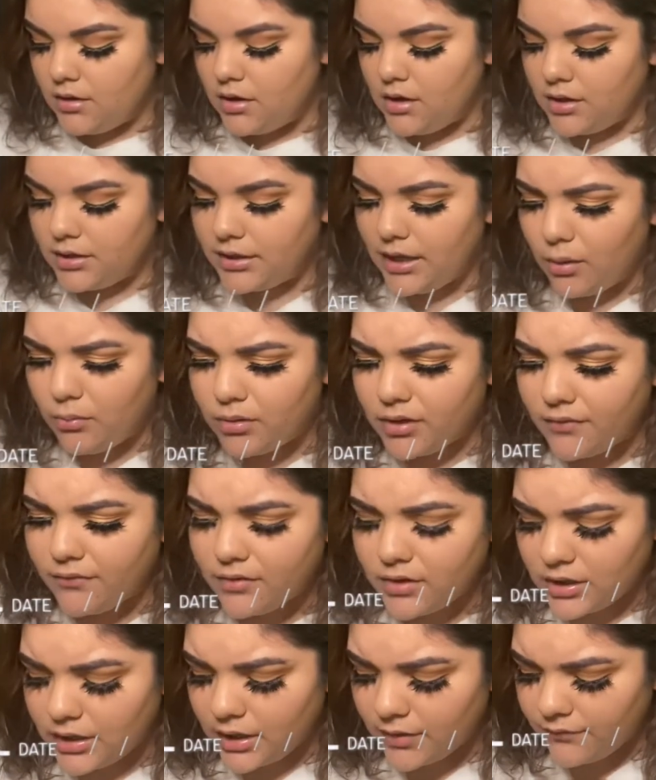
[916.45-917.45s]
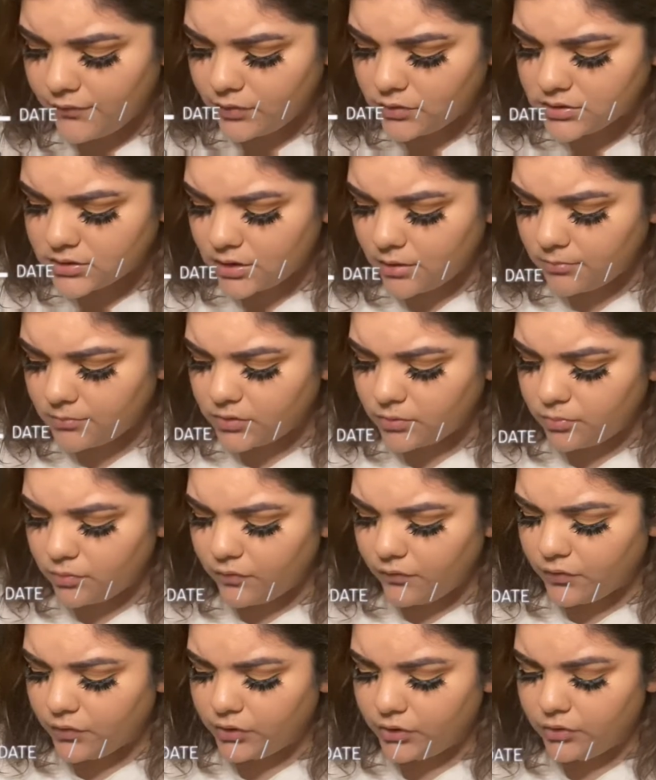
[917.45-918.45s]
yeah, whatever feels comfortable
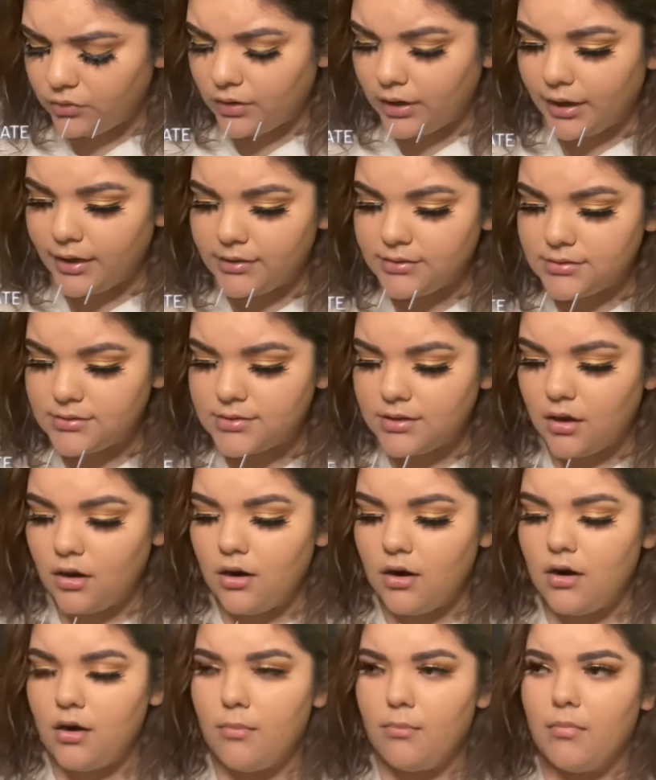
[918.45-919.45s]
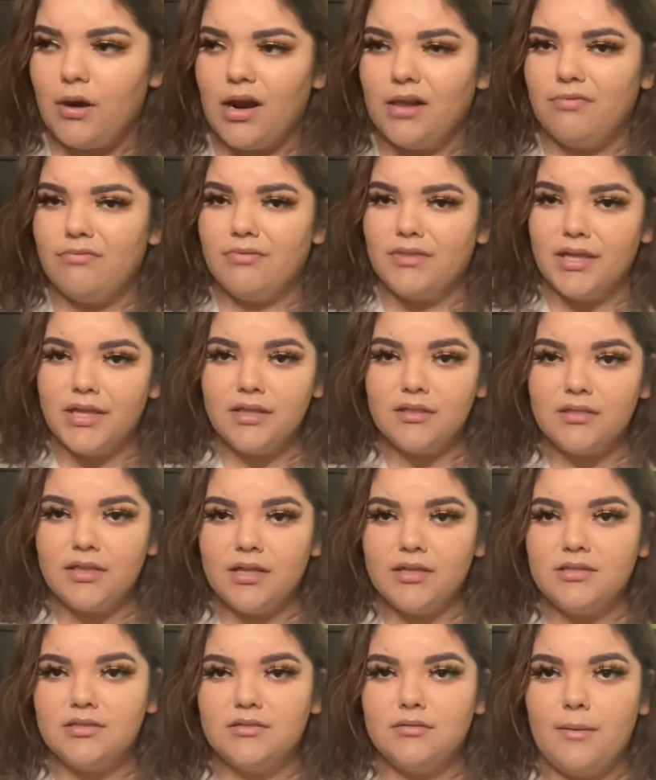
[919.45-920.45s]
for you guys. I think
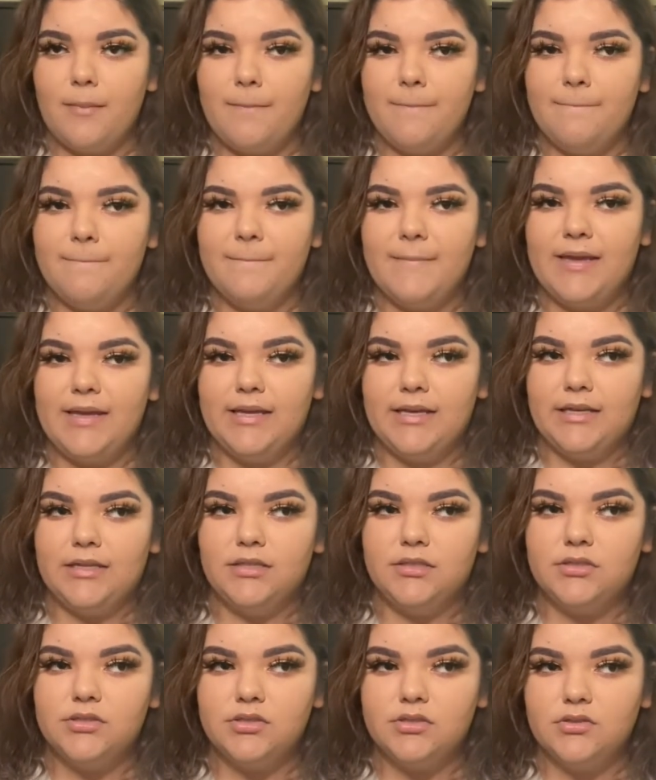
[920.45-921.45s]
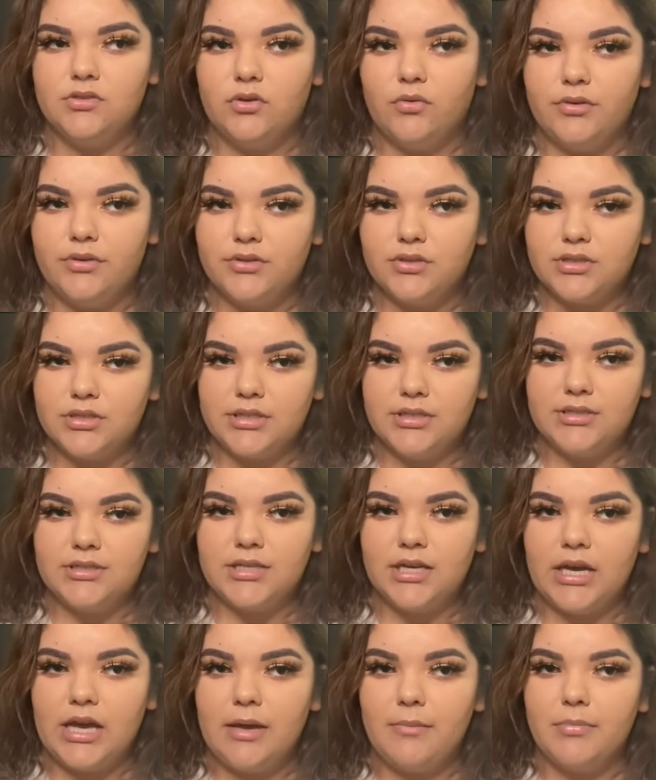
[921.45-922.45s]
that's it. Knowing your skin
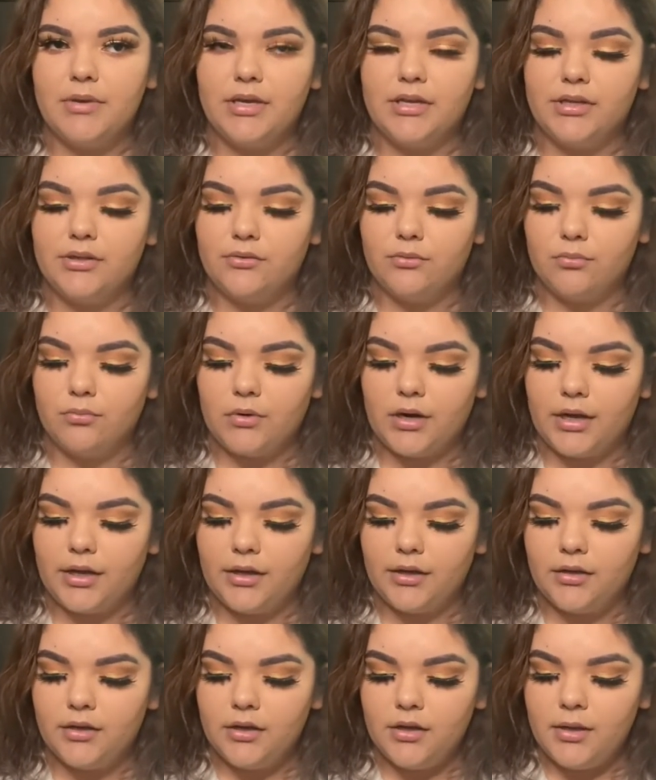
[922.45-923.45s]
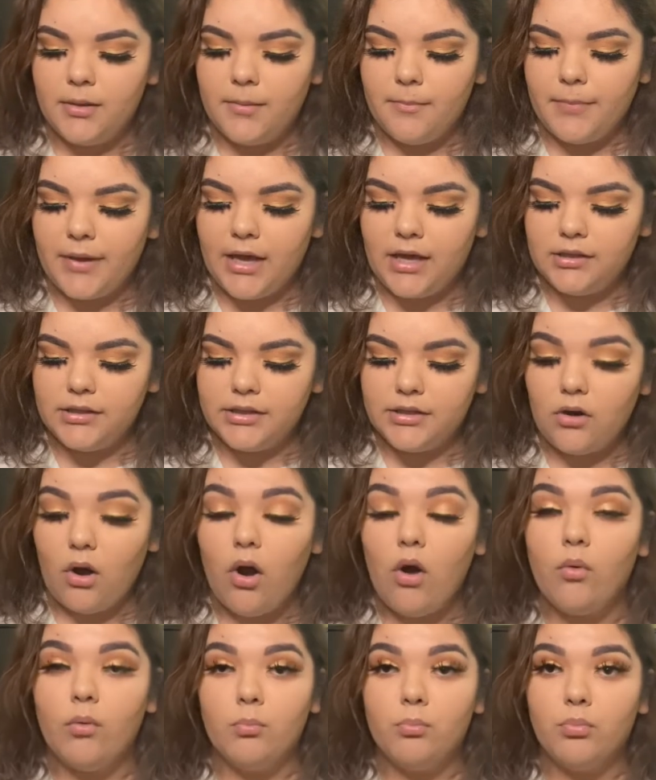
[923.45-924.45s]
type, getting the right palette.
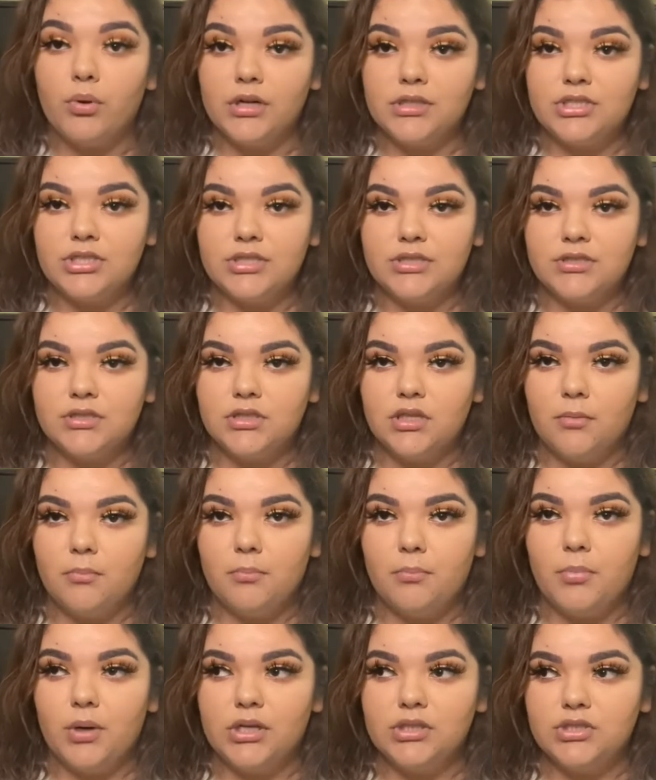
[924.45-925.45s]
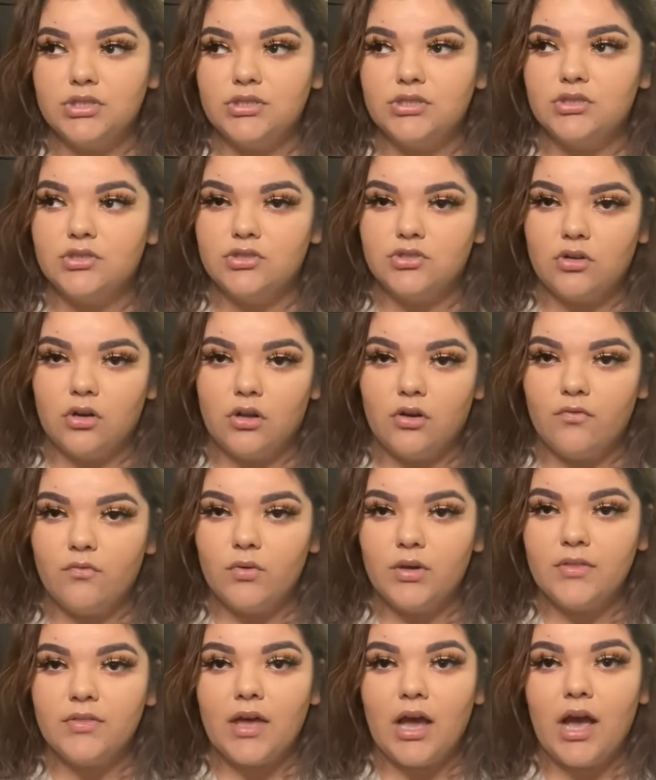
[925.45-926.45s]
Oh, and brushes to start off
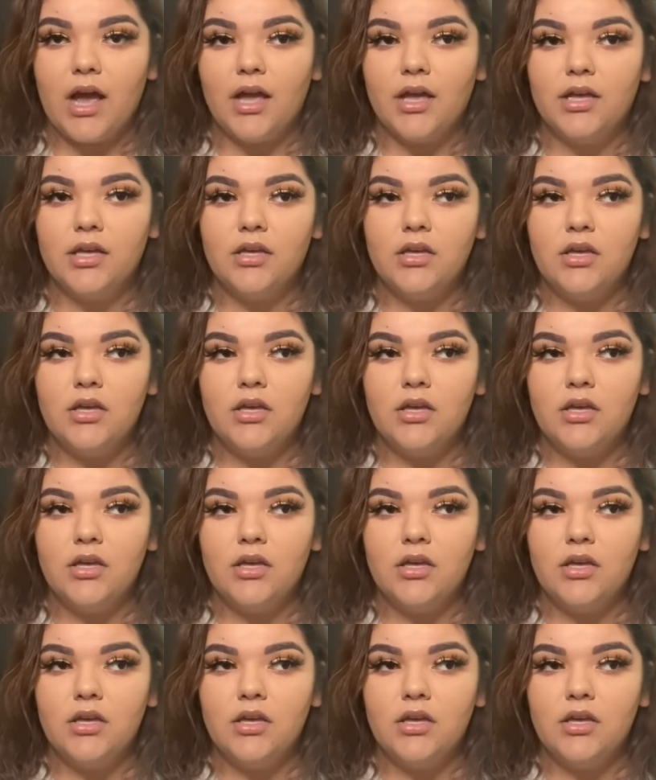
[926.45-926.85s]
with. I